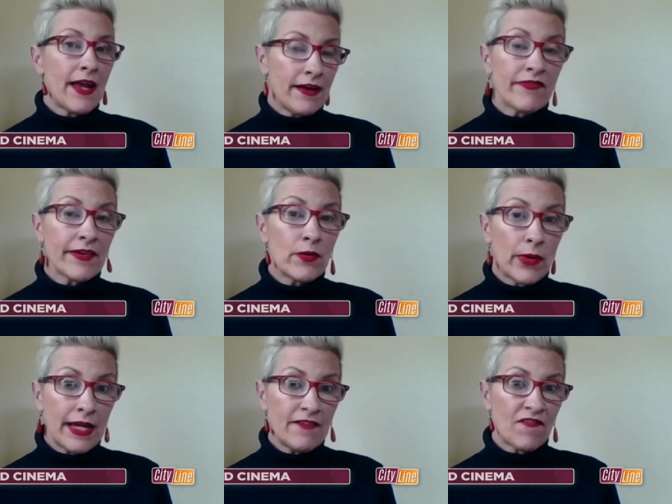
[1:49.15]
every
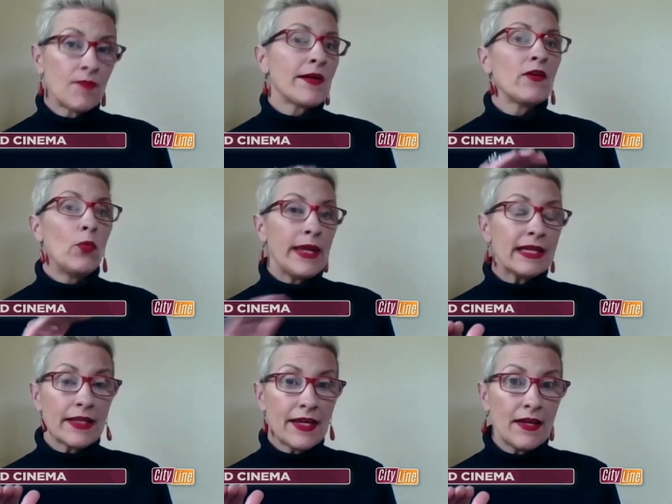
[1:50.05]
week for my
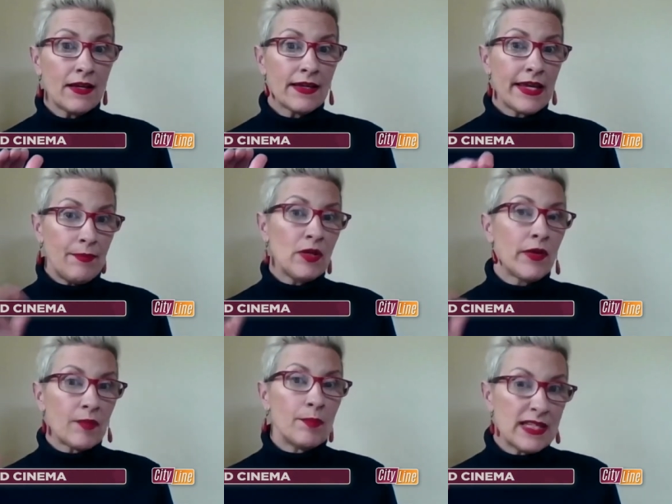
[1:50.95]
weekly Keep You
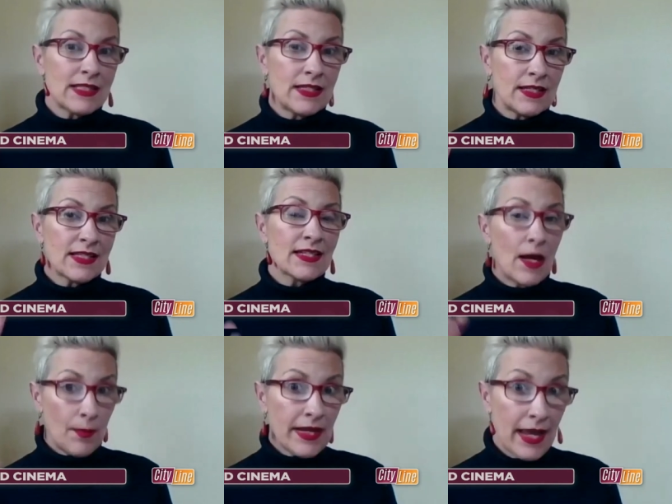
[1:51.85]
in Business
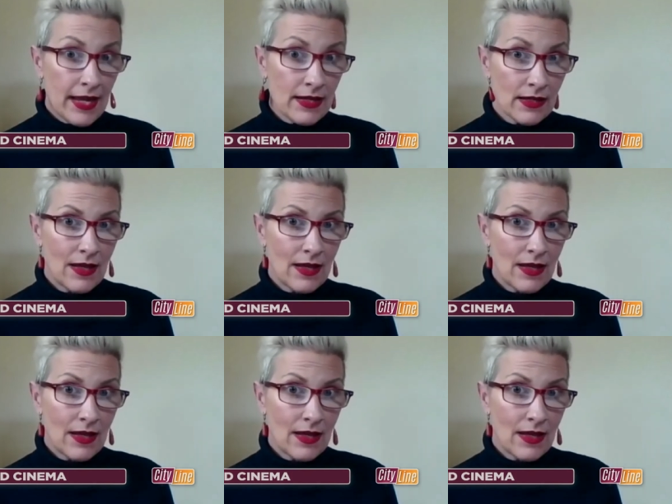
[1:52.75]
cupcake,